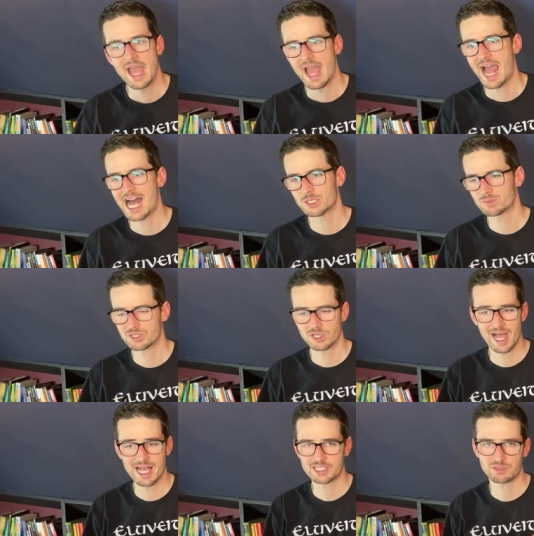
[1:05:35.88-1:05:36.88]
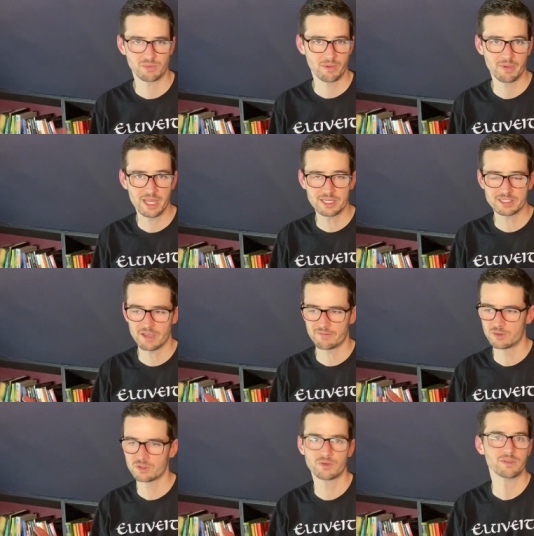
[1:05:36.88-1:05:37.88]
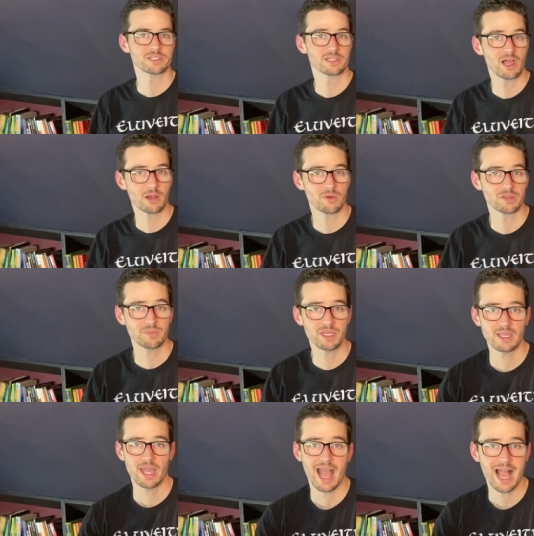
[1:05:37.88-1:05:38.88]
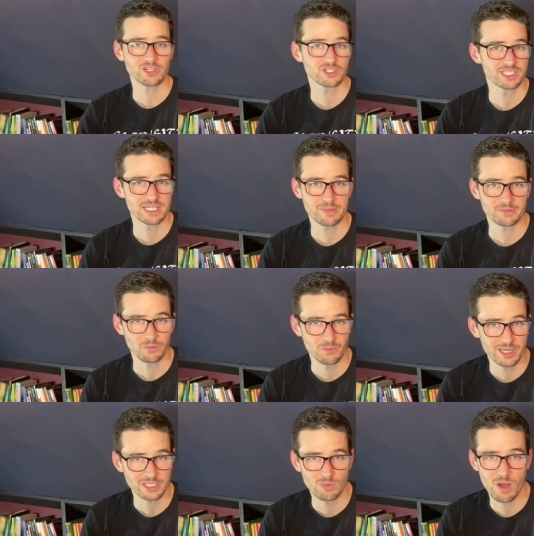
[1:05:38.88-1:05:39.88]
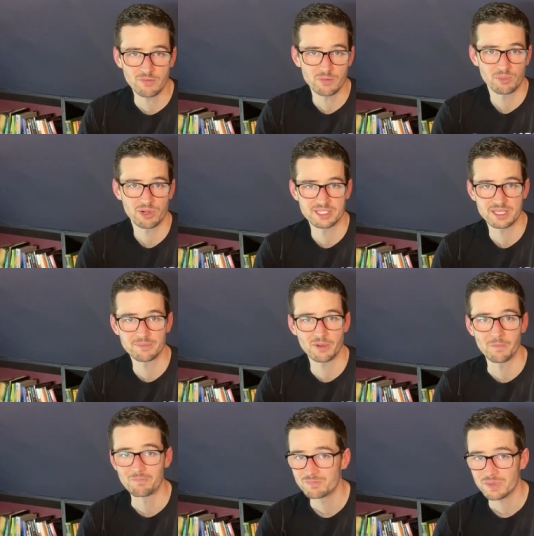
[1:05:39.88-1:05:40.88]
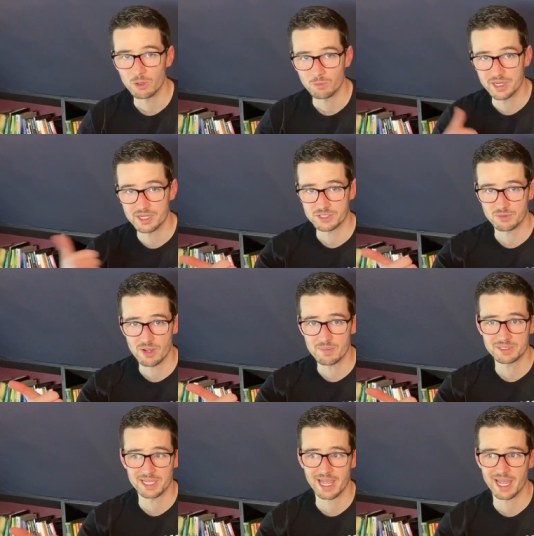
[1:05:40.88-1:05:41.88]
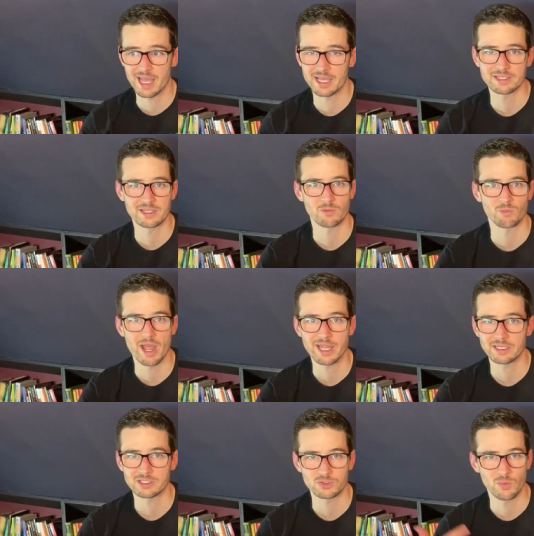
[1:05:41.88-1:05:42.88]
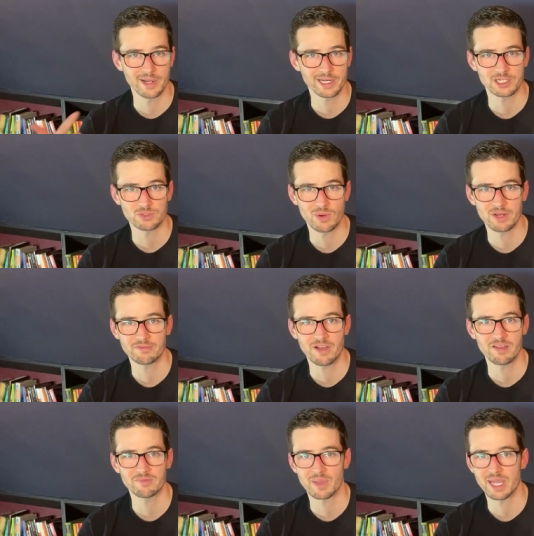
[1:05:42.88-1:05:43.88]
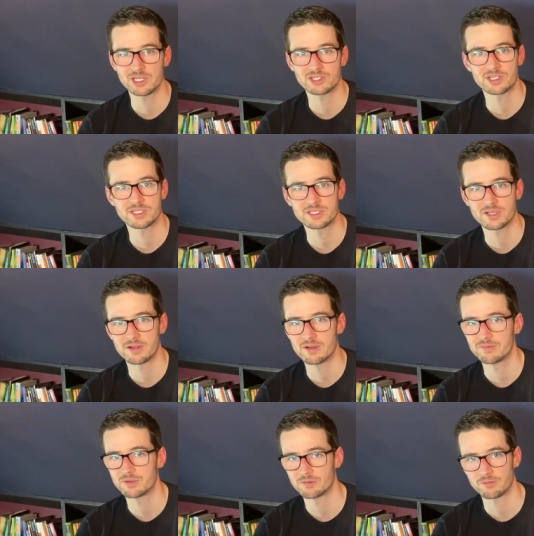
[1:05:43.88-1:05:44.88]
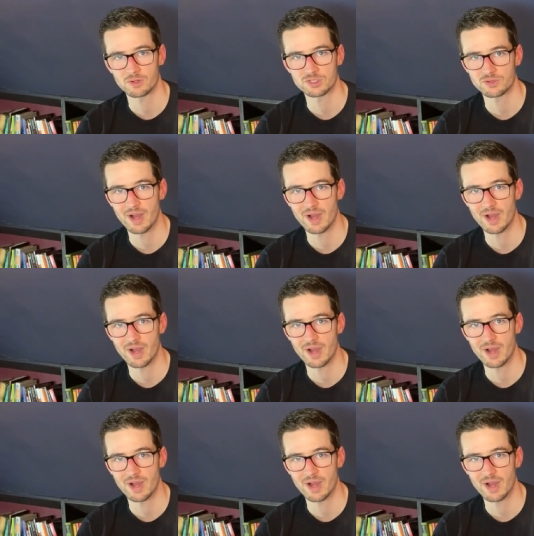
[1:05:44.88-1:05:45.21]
As with the last 3 weeks, if you're doing this along with me, action steps for week 12 are pretty simple. Read a script and write 20 to 25 pages of your first